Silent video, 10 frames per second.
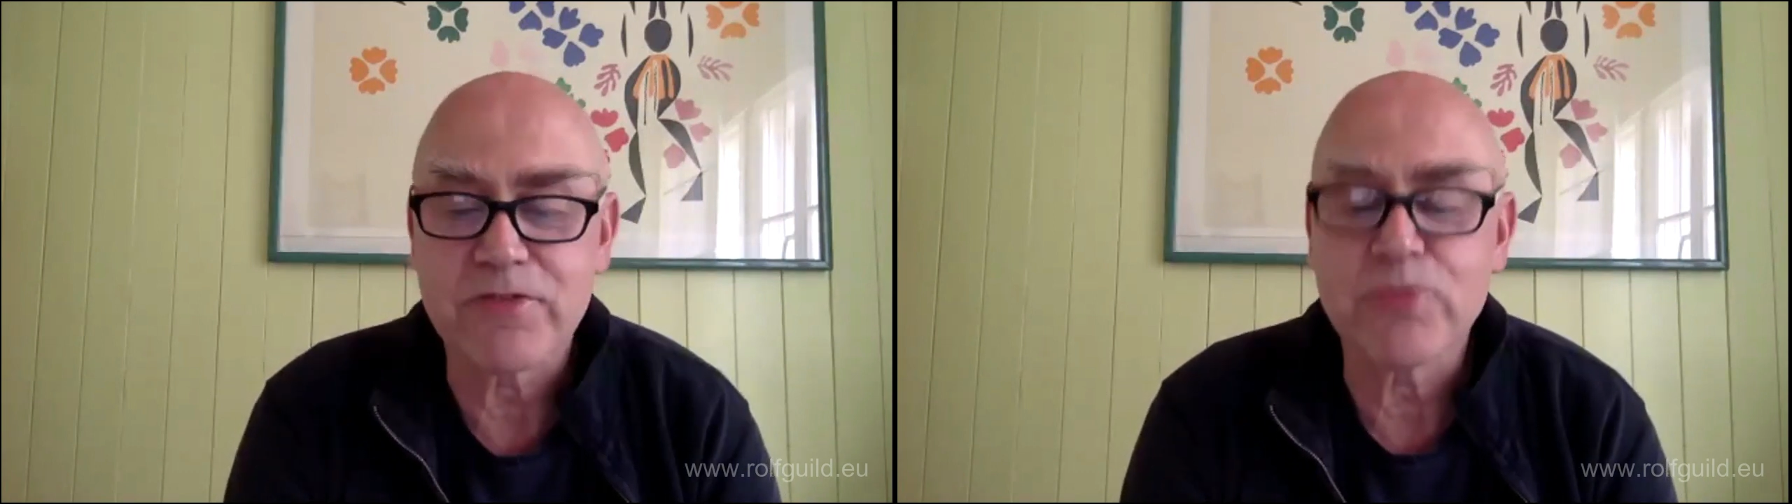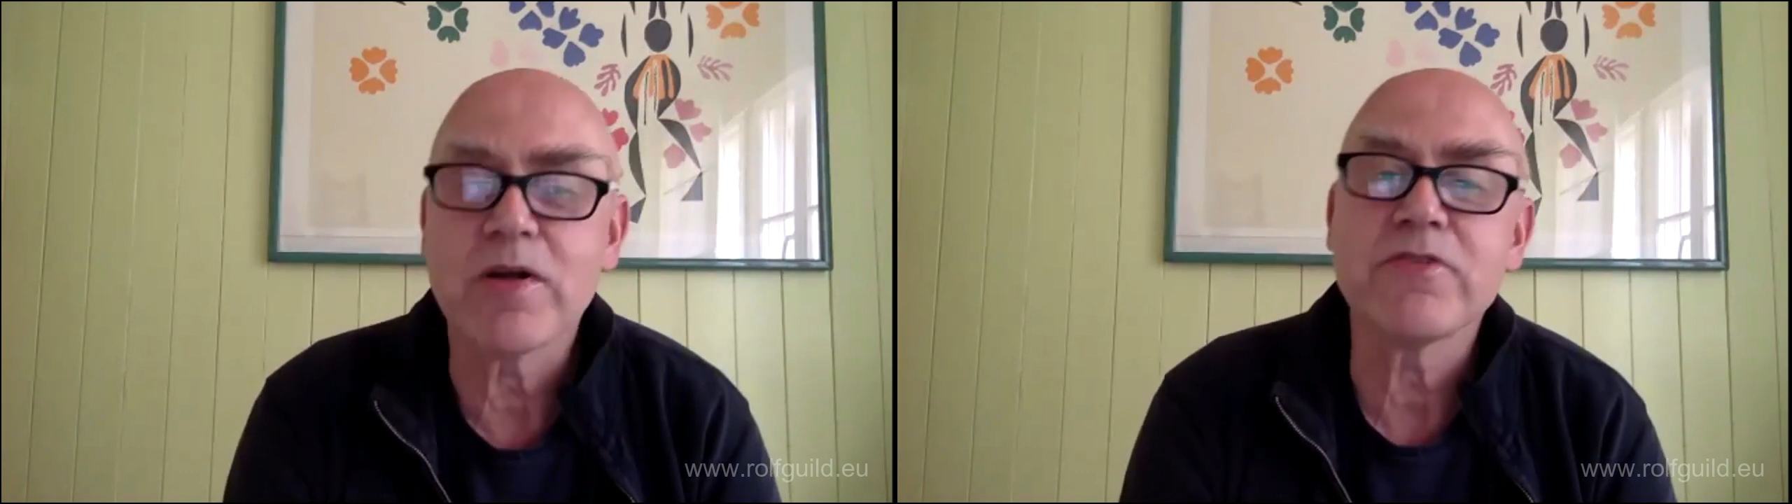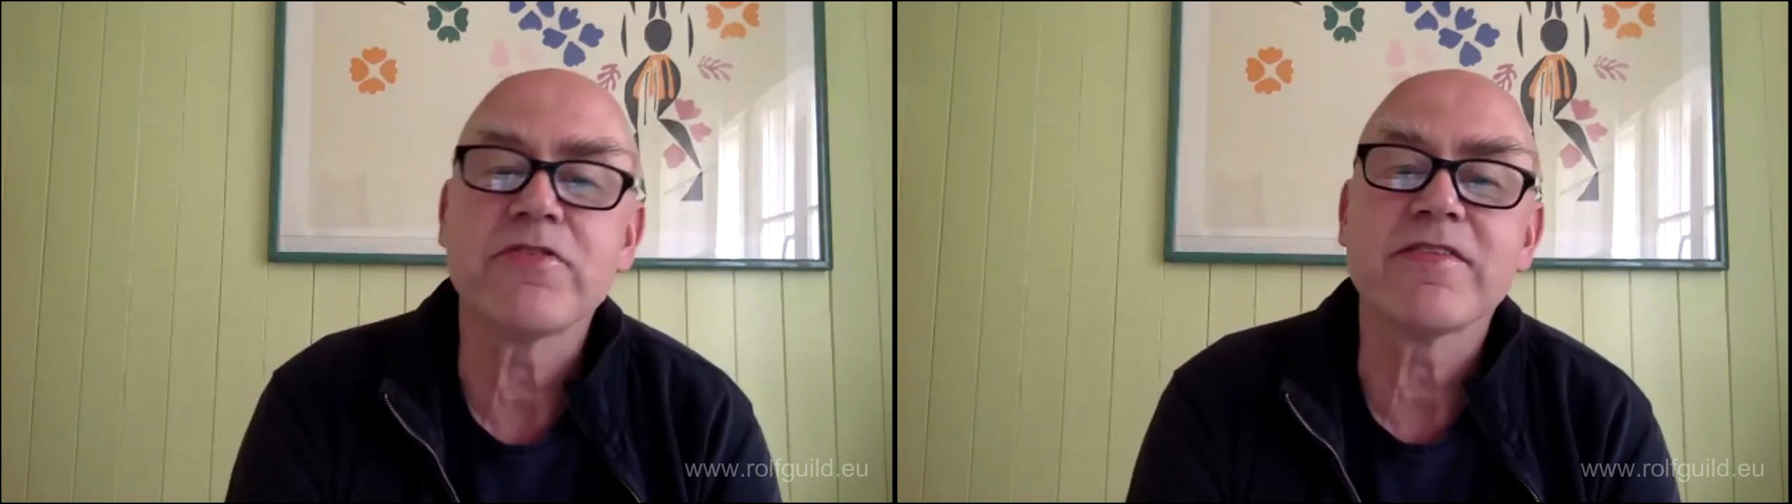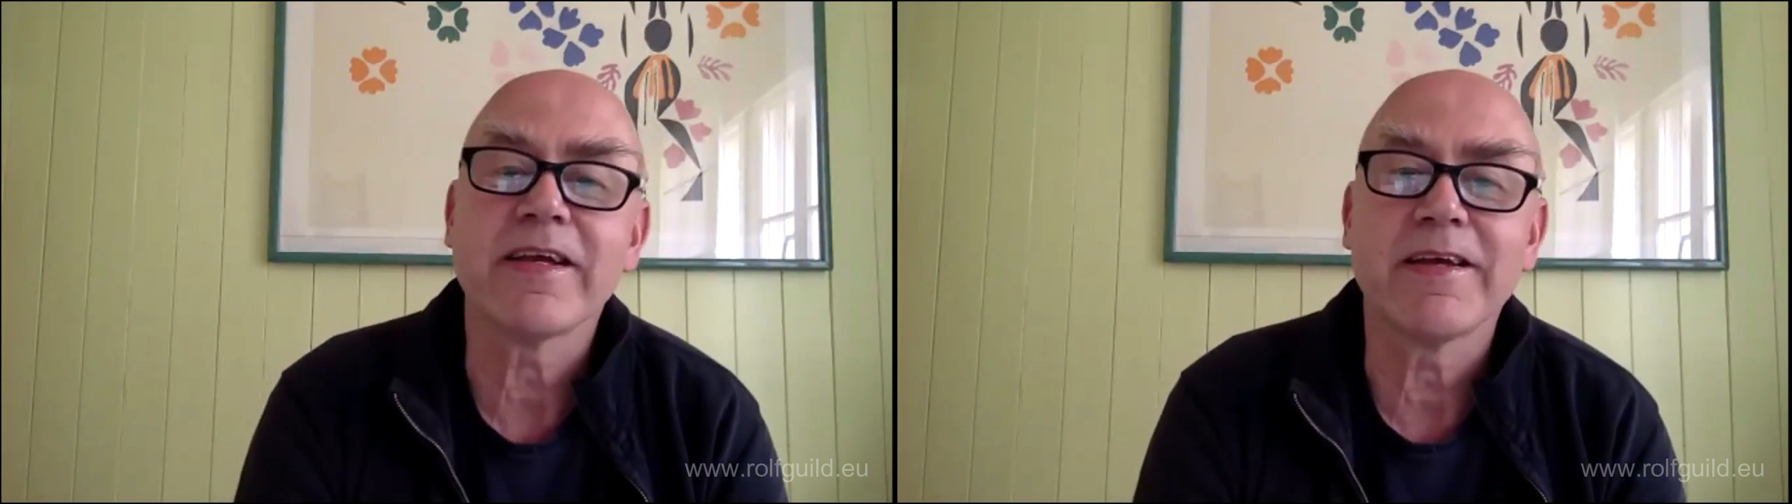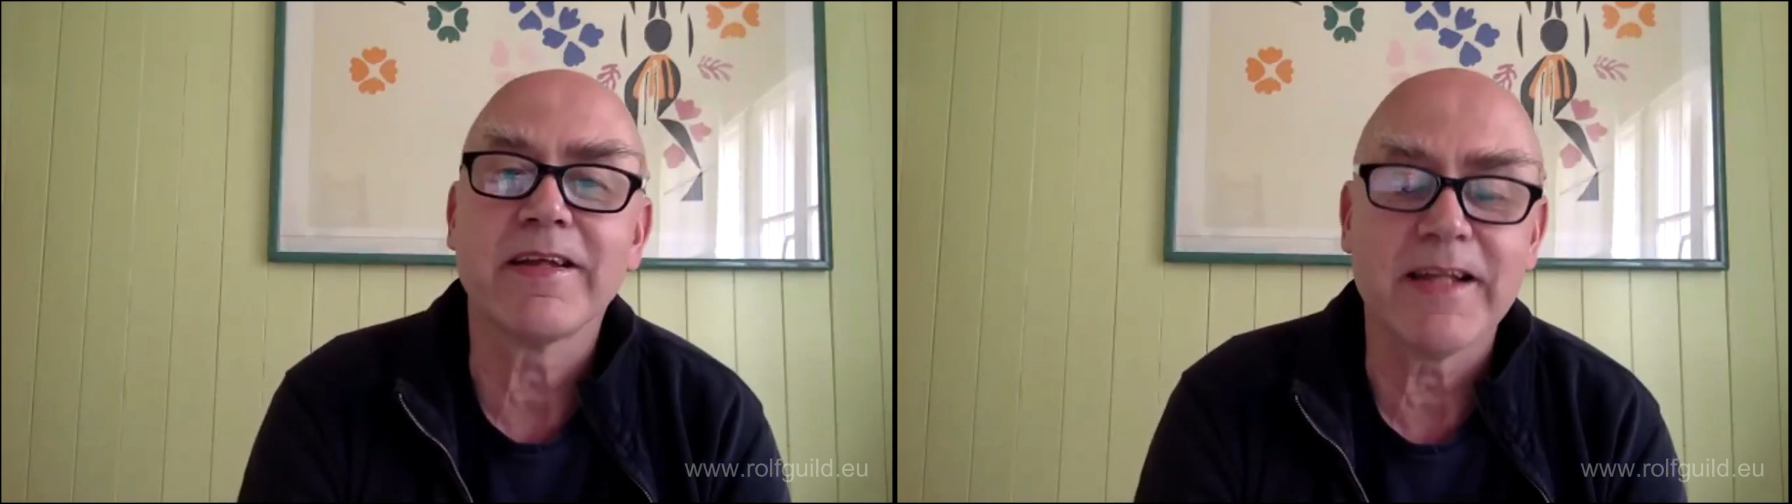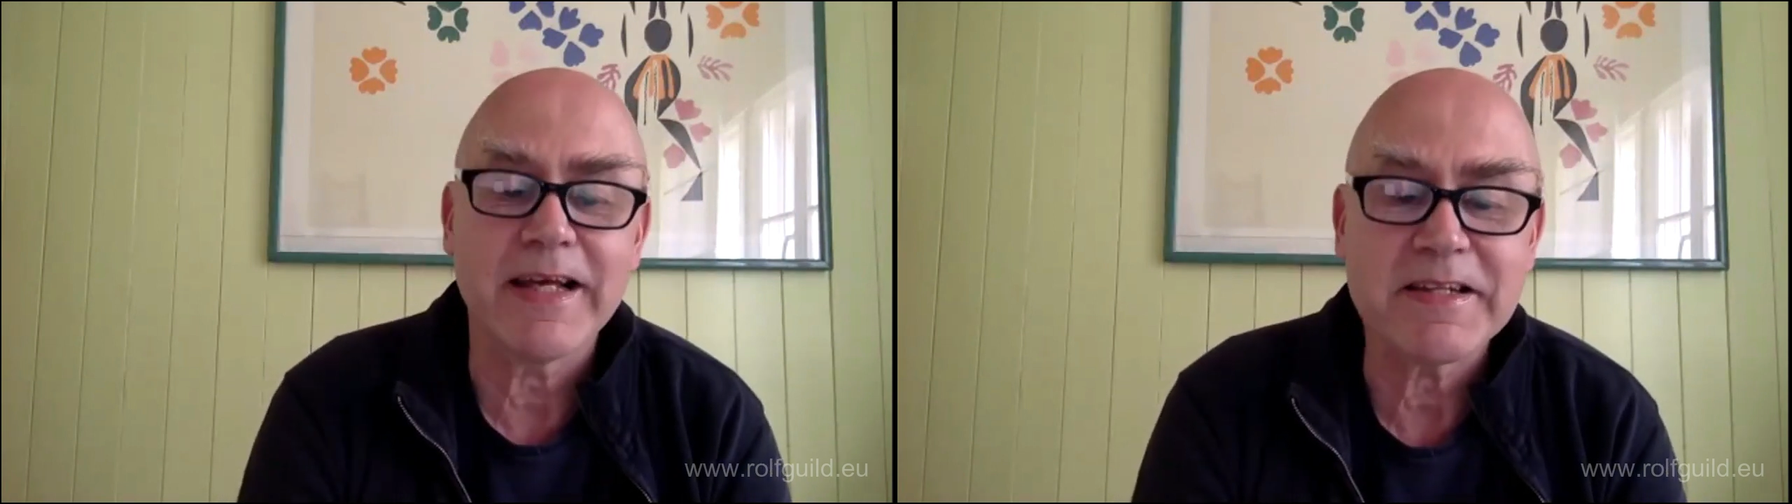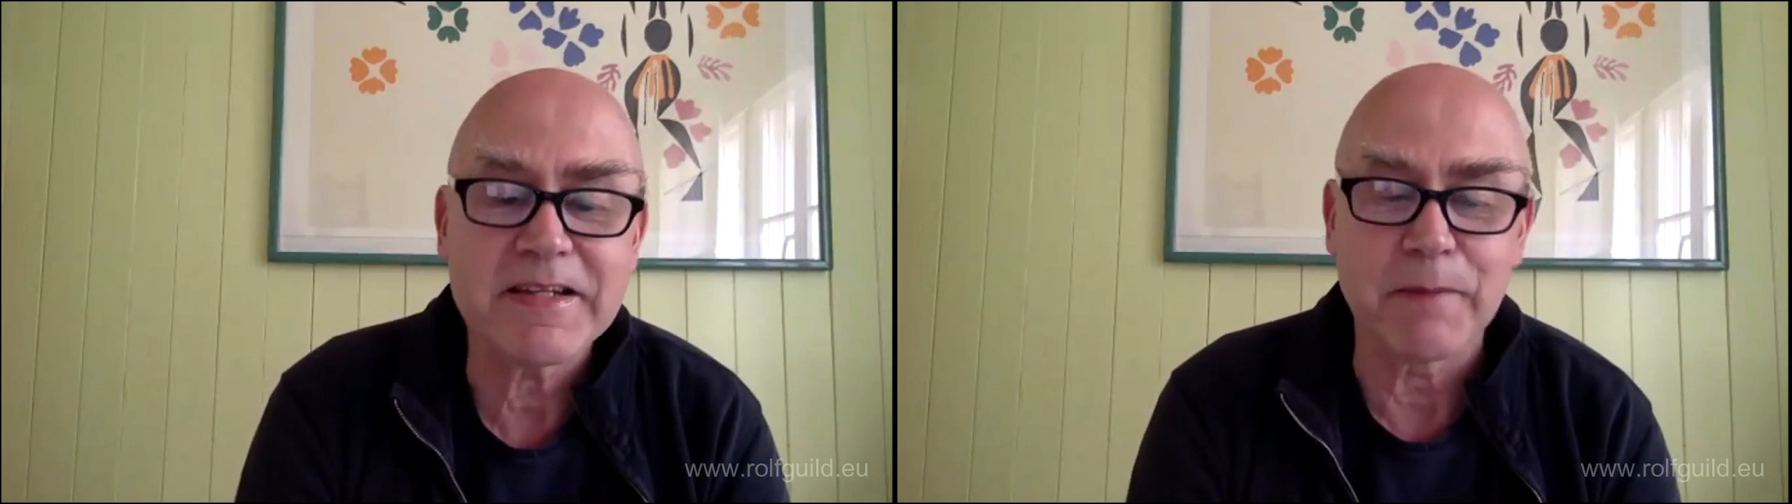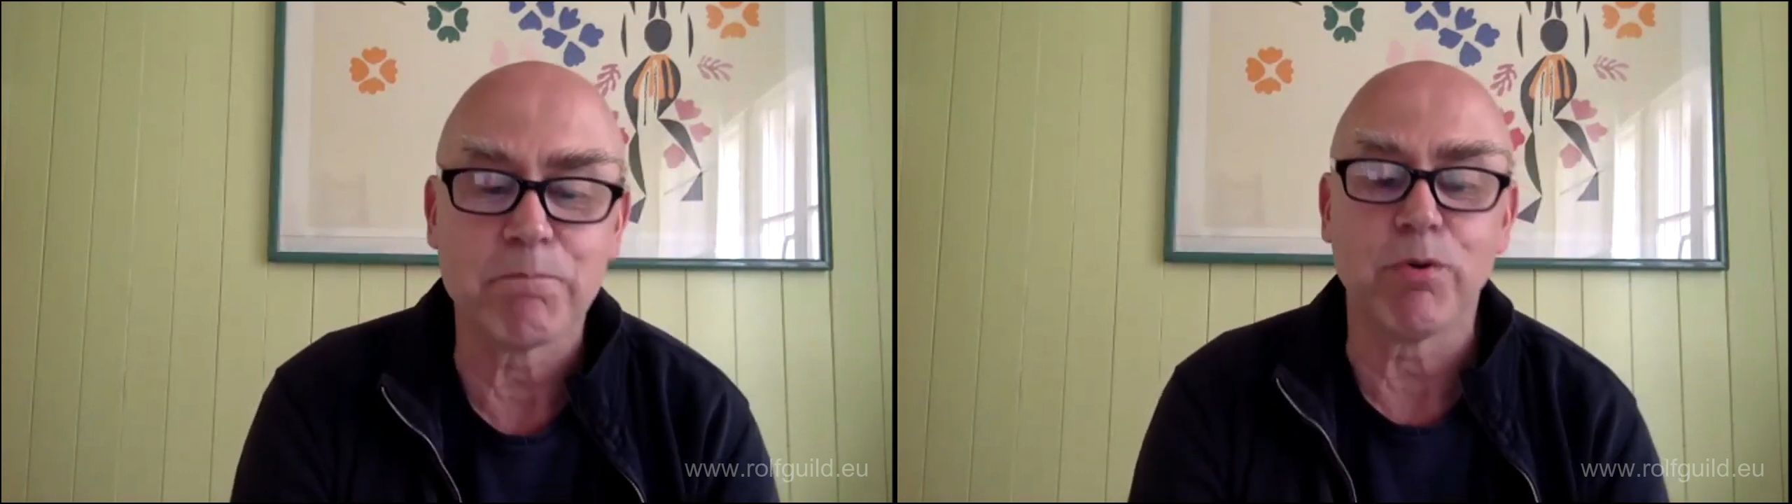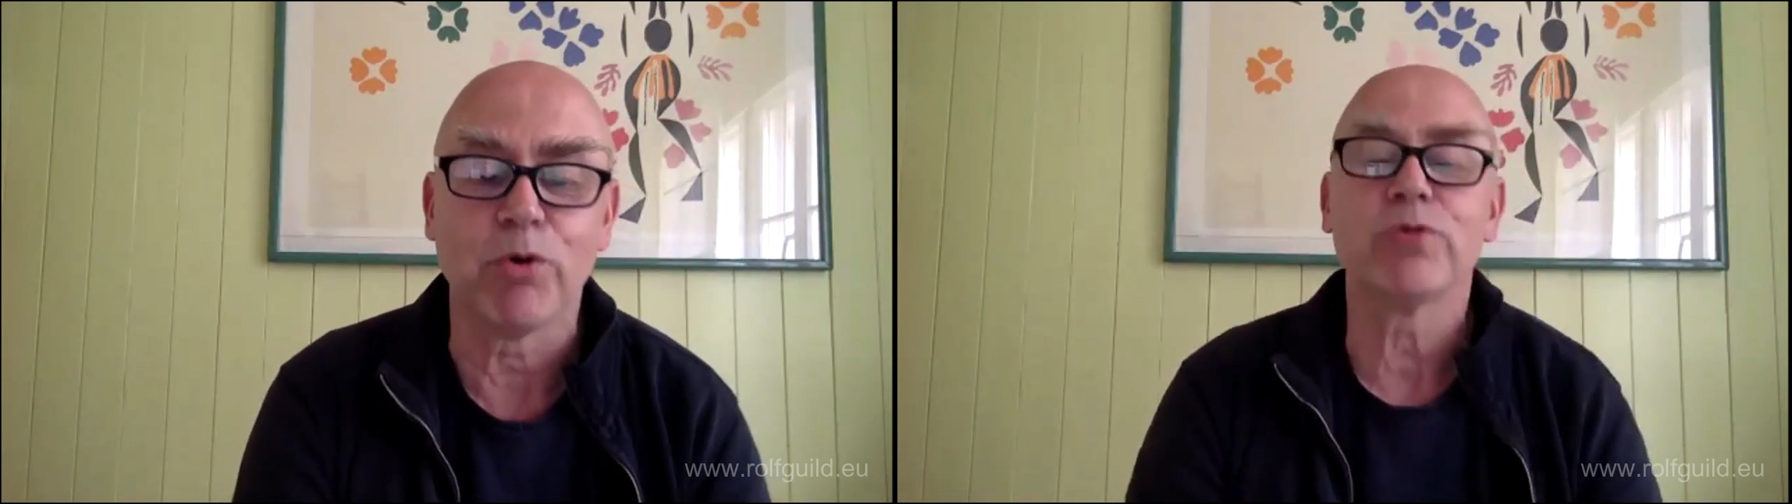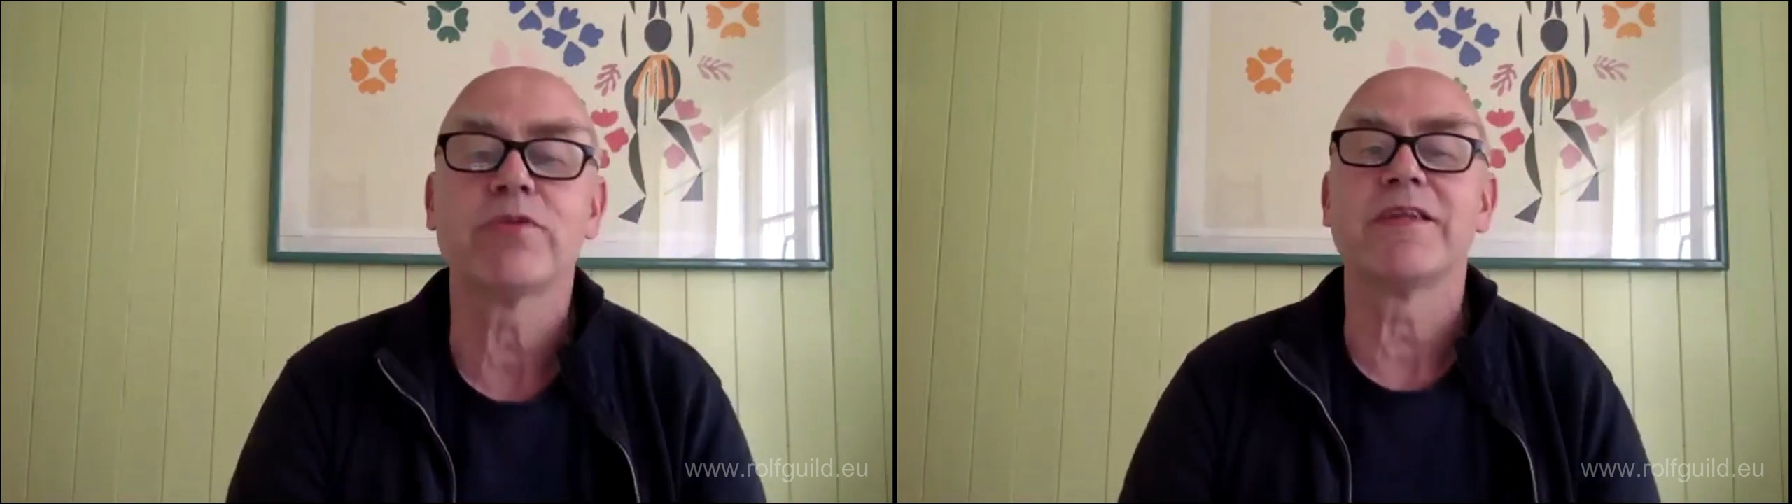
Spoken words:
Uranus is like a lightning bolt,